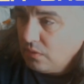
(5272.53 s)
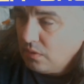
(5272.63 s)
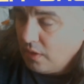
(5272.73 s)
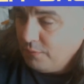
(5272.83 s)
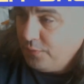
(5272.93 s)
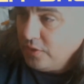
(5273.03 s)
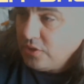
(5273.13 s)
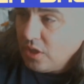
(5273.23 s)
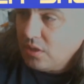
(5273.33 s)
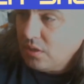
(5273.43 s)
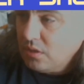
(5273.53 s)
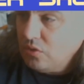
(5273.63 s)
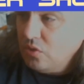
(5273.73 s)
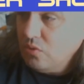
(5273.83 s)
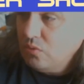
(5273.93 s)
In fishing,
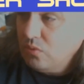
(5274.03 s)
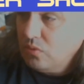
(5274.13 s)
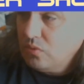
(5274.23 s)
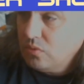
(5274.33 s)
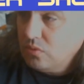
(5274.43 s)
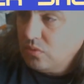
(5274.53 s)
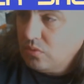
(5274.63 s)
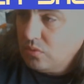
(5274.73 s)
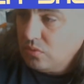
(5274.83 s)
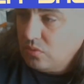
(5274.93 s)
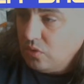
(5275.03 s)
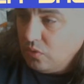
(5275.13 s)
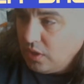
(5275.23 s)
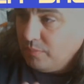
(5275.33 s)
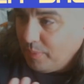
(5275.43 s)
you
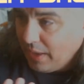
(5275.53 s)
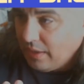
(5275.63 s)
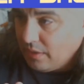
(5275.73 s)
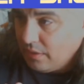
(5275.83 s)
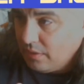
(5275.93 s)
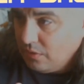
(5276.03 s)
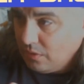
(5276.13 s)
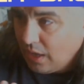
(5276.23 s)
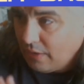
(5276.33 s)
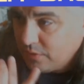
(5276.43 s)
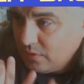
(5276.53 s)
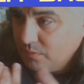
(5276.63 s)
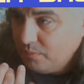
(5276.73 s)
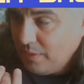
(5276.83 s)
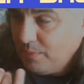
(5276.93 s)
need bait. You have to,
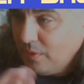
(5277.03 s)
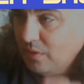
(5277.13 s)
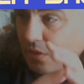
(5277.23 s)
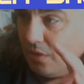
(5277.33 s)
people